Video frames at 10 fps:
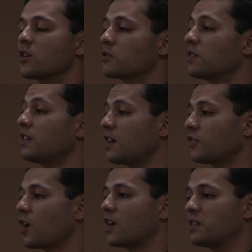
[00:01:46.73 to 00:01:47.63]
So then
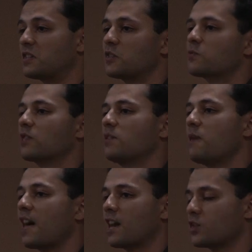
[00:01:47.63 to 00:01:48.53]
I thought, this is really
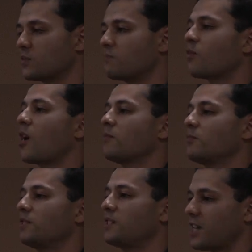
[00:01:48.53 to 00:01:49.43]
bad, I should
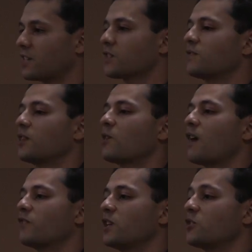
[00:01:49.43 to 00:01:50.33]
probably take this video
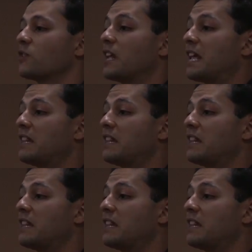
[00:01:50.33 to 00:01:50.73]
off the internet.